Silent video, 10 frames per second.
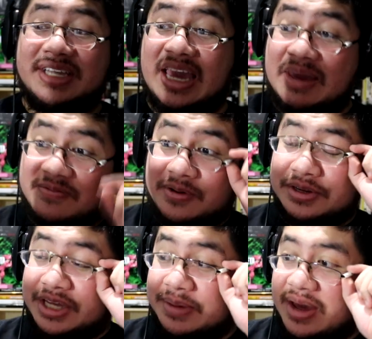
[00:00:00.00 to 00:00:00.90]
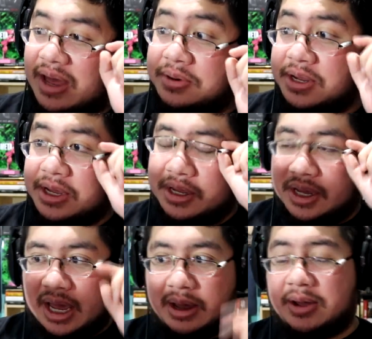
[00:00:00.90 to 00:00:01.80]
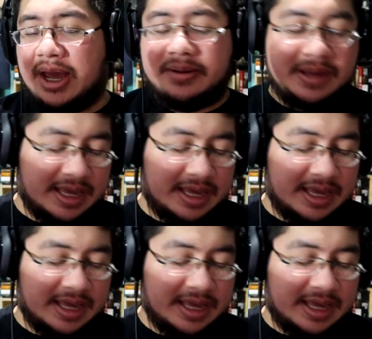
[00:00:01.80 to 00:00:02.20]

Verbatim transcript: game first came out, uh,